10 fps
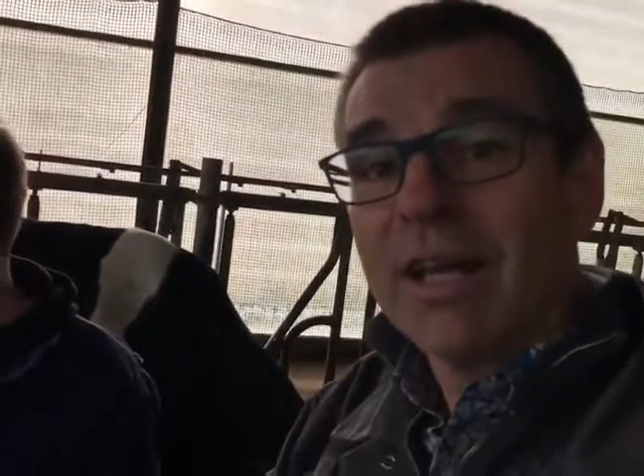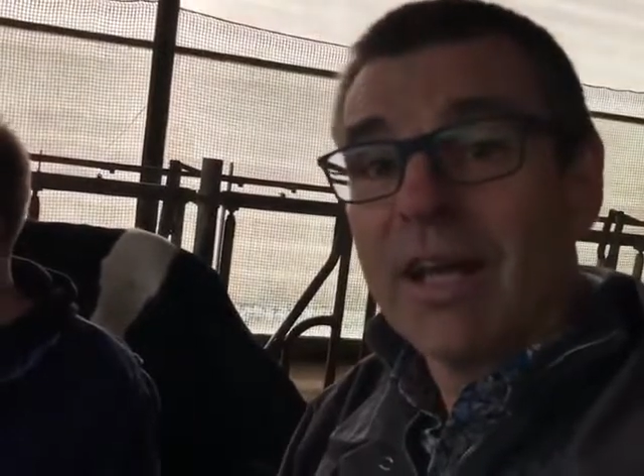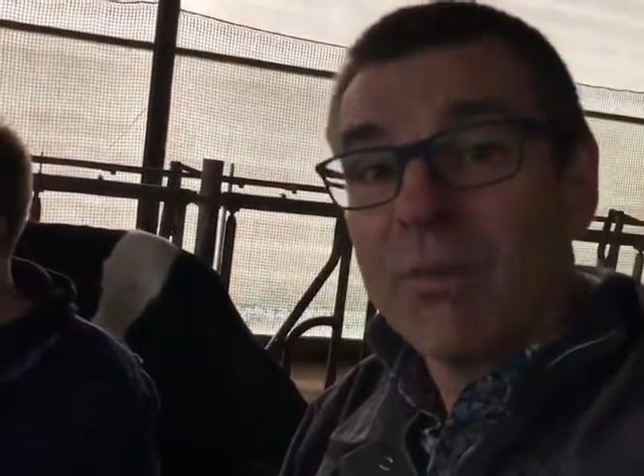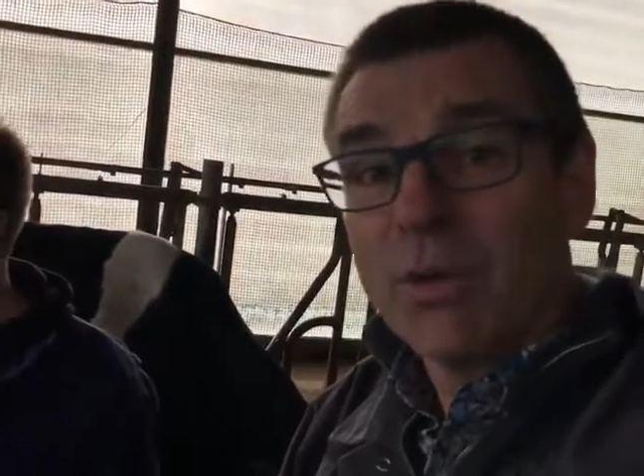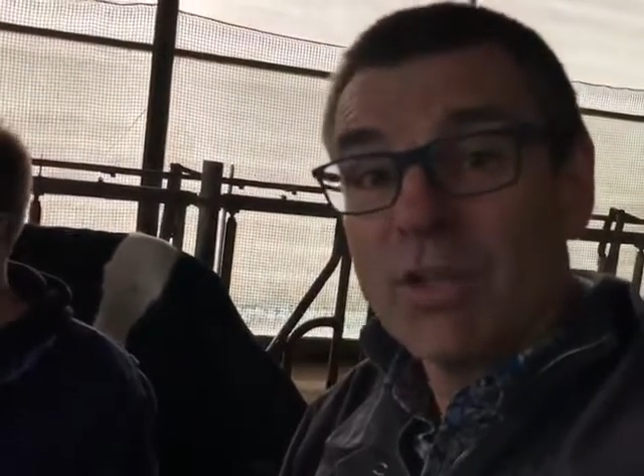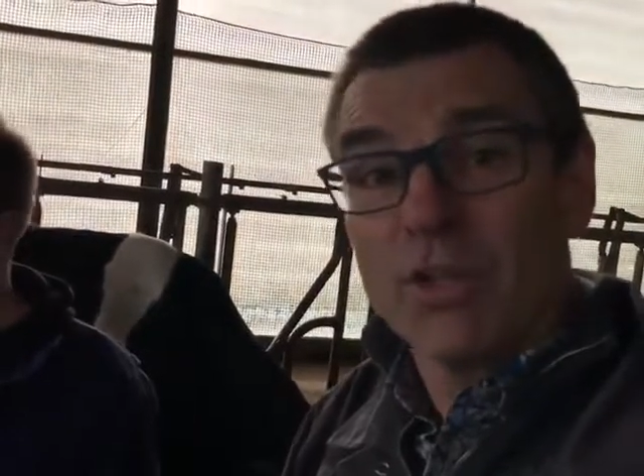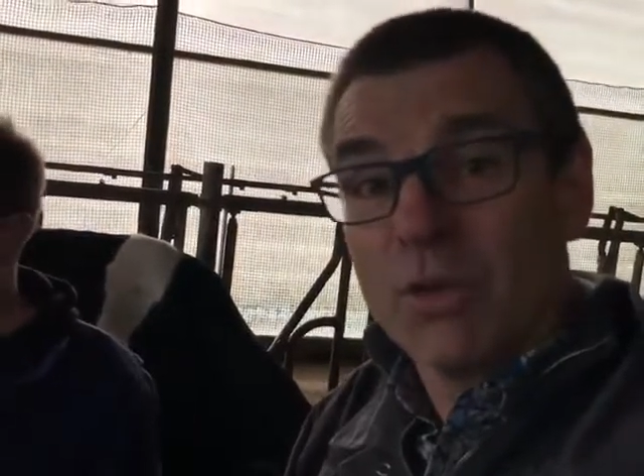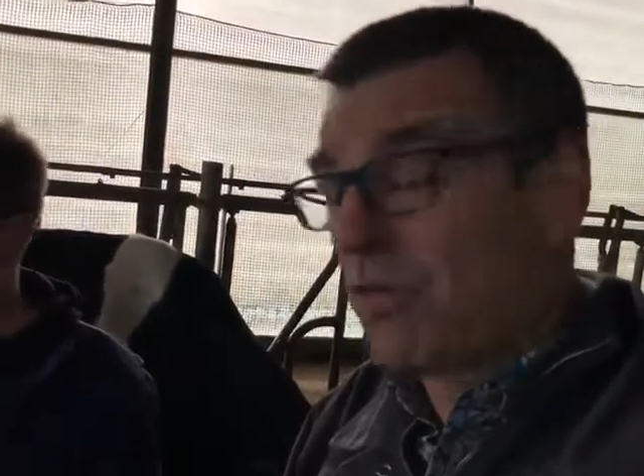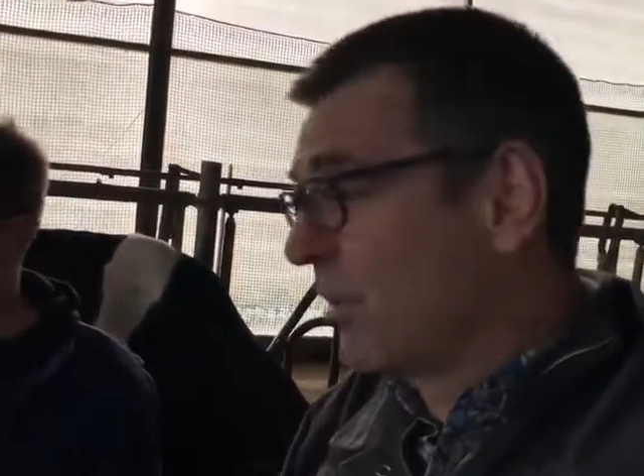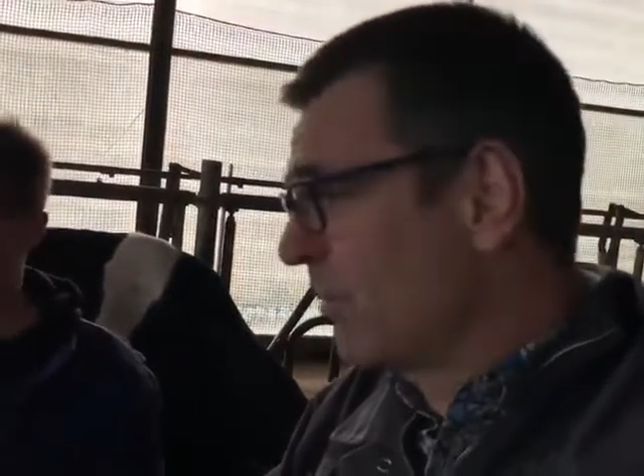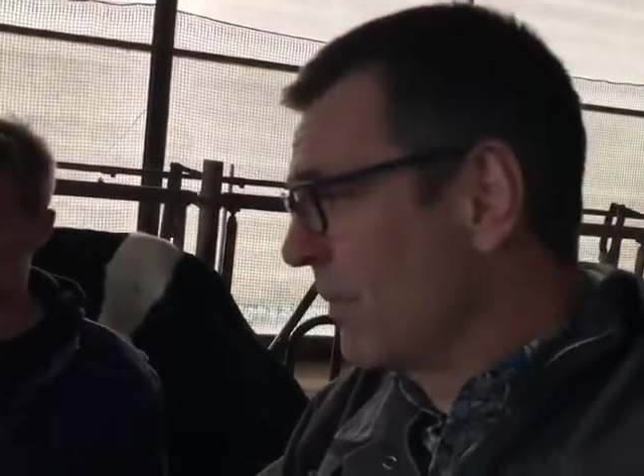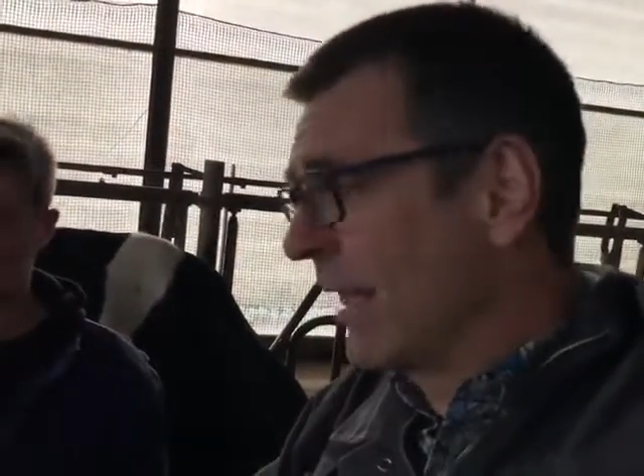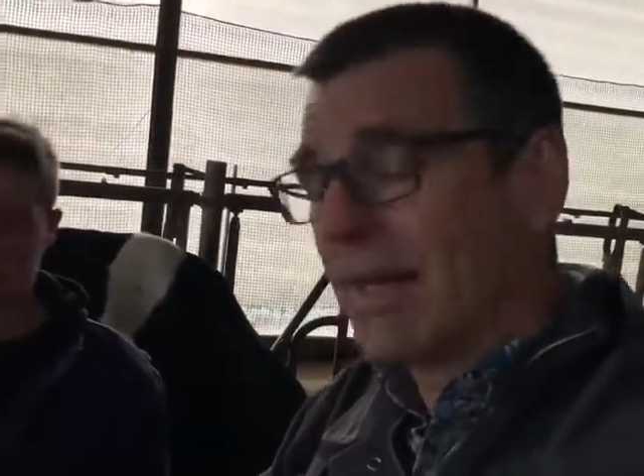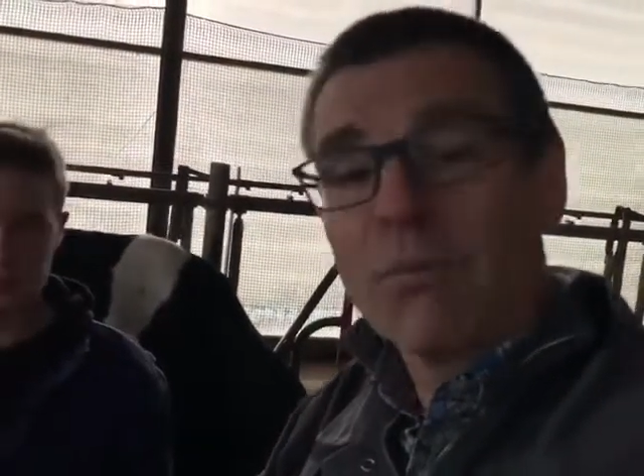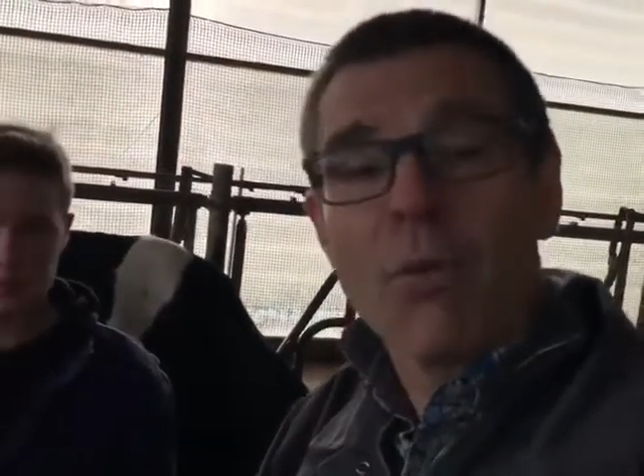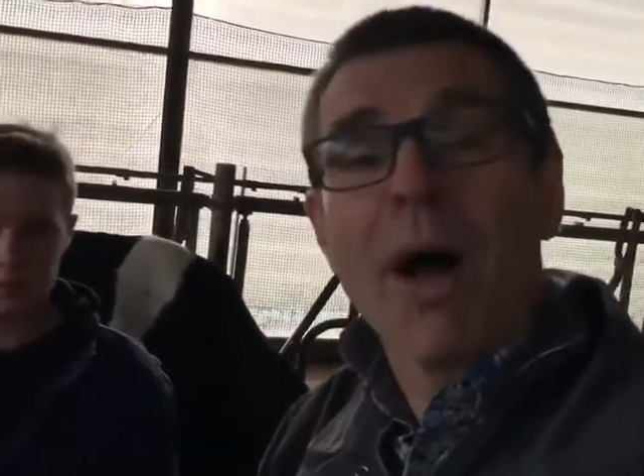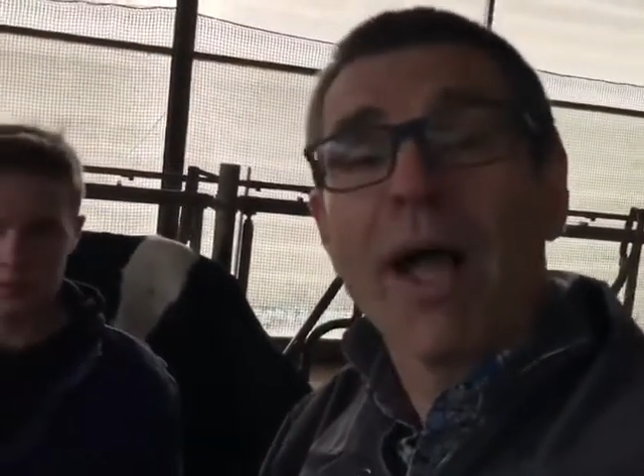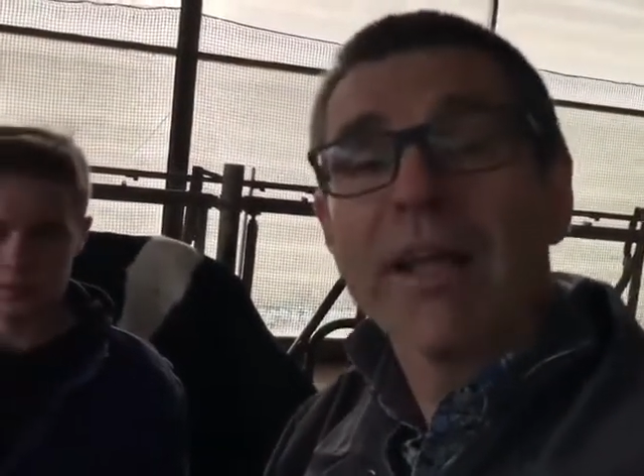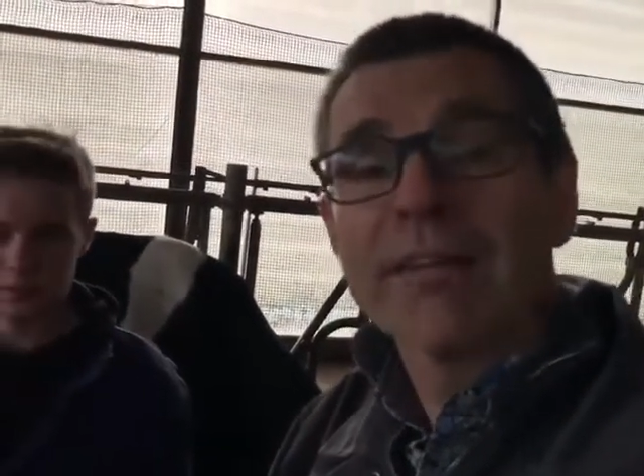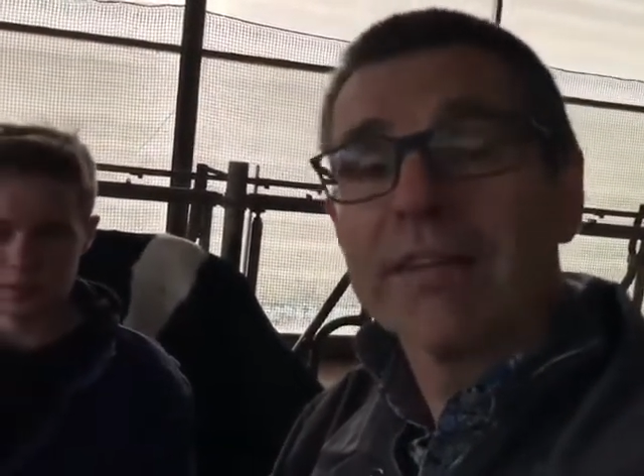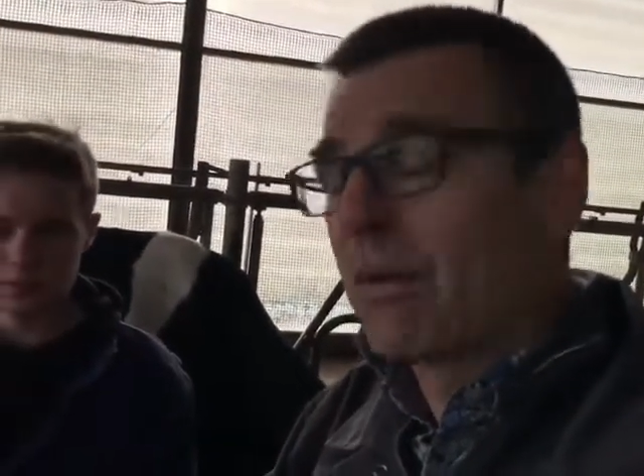Uh, what you do if you make them quiet,